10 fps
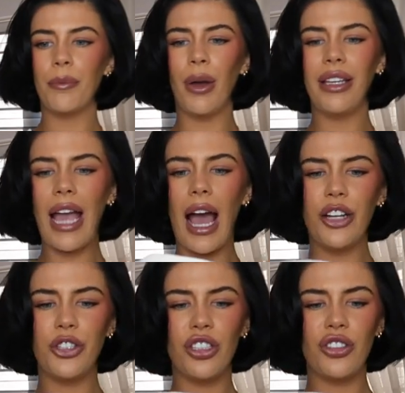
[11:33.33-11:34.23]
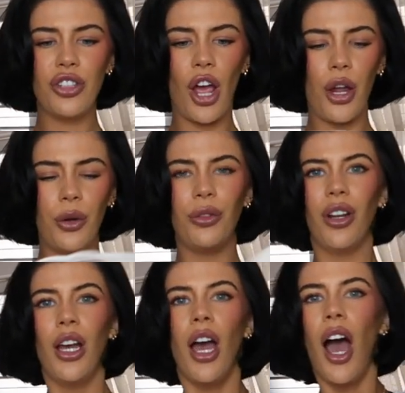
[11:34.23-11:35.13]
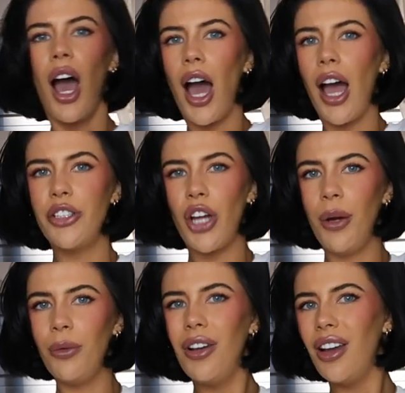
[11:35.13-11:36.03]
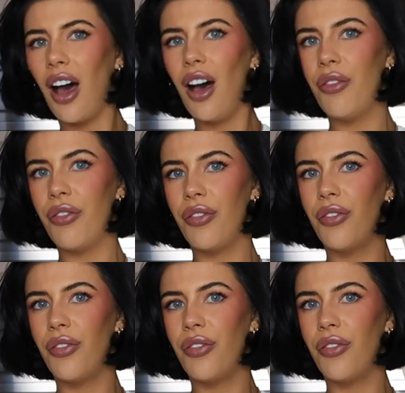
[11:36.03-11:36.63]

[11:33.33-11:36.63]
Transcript: but yeah I just don't I don't love